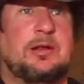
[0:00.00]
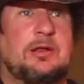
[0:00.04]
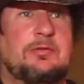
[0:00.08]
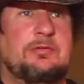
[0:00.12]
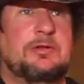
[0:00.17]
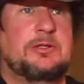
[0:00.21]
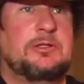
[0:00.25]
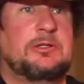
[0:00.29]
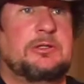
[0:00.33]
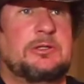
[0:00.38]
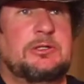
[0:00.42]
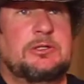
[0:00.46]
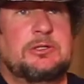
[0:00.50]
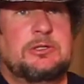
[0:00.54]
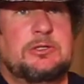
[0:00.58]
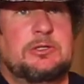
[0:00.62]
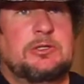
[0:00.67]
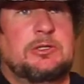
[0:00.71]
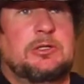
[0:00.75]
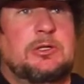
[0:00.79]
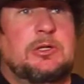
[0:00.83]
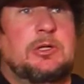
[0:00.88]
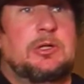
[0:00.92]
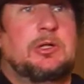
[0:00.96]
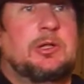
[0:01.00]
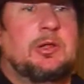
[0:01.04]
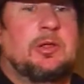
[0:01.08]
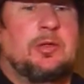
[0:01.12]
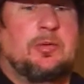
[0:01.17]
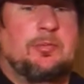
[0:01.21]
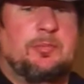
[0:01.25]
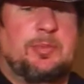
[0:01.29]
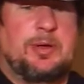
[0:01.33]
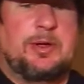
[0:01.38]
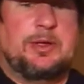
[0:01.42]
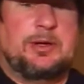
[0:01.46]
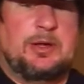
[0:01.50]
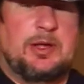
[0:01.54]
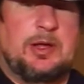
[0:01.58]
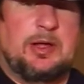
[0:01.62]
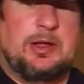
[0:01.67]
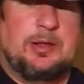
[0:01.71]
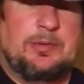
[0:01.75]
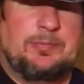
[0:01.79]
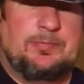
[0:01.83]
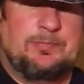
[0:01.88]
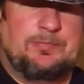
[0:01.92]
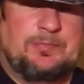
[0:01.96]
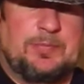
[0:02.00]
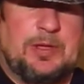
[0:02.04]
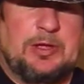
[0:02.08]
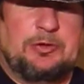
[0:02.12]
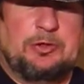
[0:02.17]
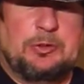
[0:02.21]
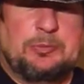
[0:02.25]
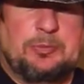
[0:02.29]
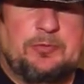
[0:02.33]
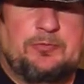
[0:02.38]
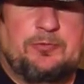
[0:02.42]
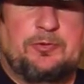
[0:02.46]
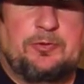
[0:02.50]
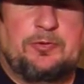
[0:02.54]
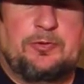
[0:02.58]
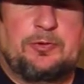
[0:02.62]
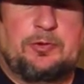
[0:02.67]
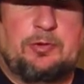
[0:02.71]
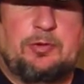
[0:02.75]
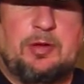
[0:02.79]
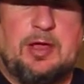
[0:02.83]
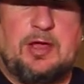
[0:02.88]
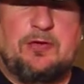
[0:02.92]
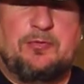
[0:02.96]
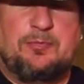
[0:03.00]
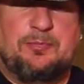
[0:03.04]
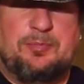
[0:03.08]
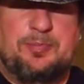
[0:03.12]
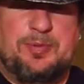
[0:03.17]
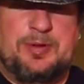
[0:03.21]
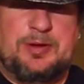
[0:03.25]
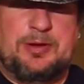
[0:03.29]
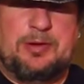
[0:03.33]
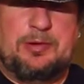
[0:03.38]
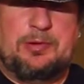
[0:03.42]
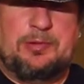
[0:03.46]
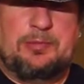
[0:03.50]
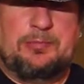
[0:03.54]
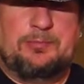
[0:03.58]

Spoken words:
of it, but I do prefer the craft beer.